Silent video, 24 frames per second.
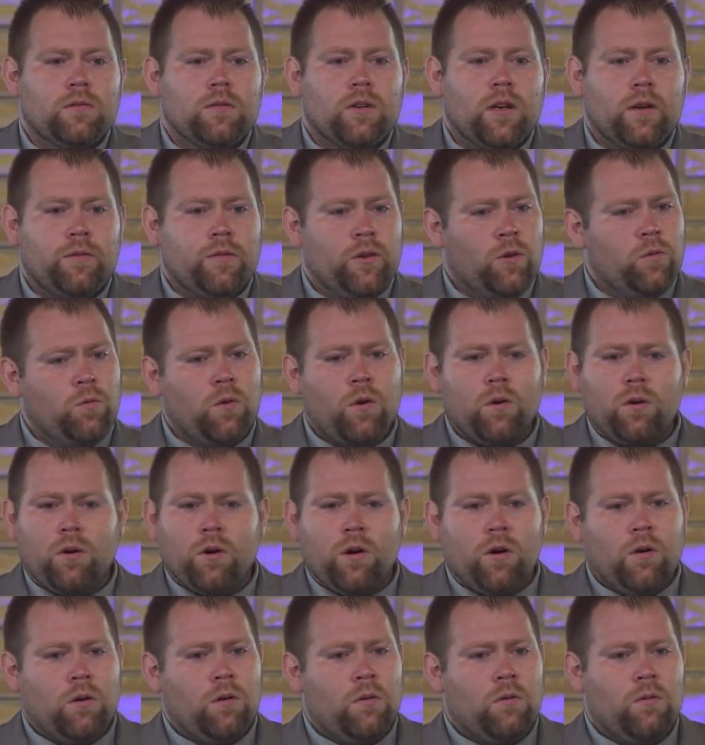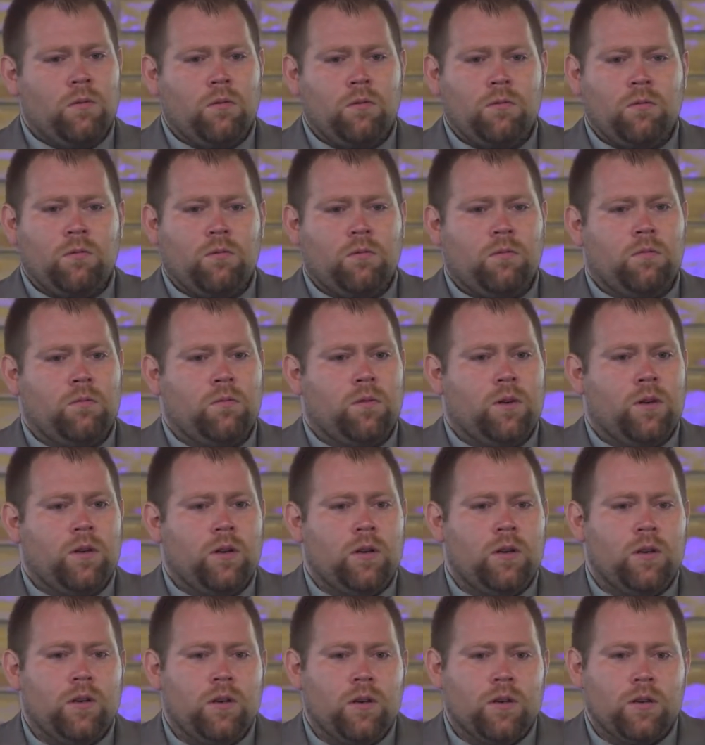If you won't go,
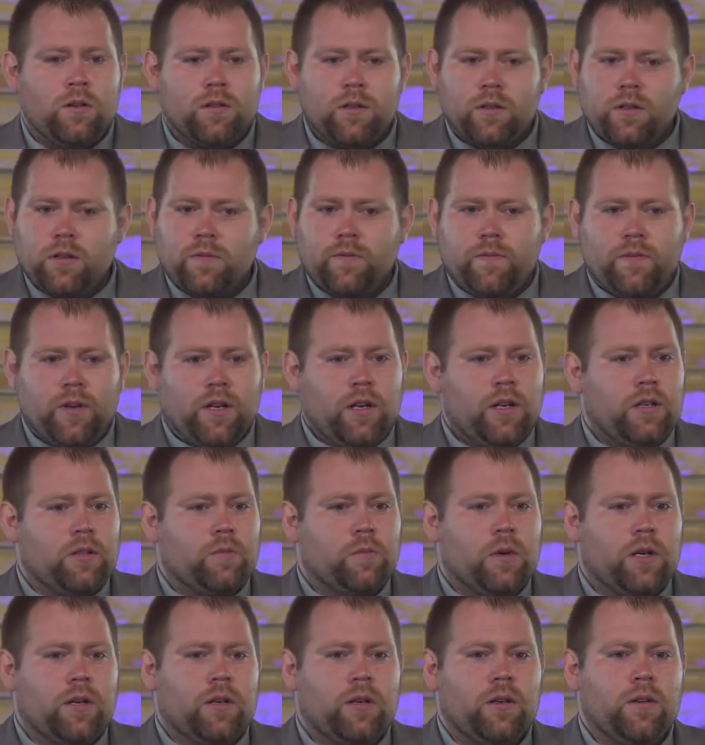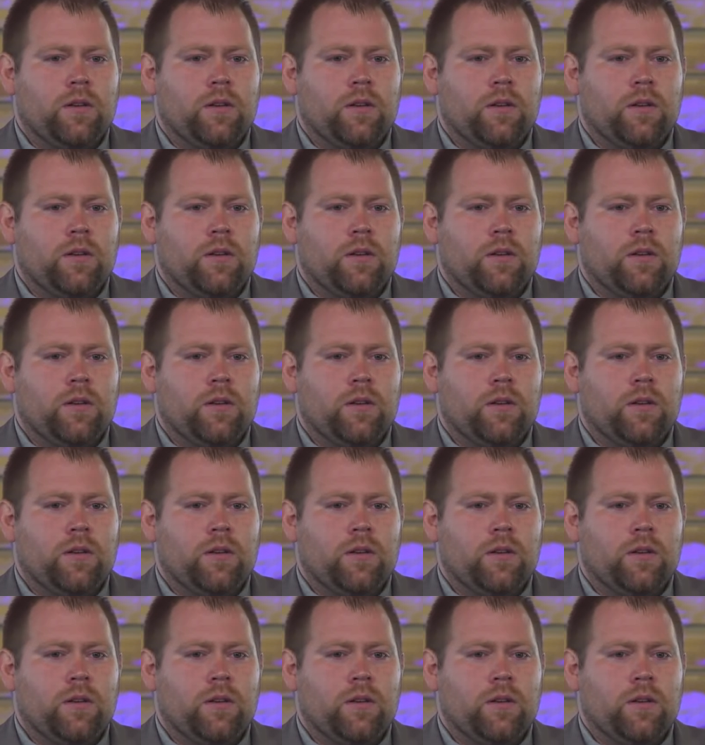just finish me.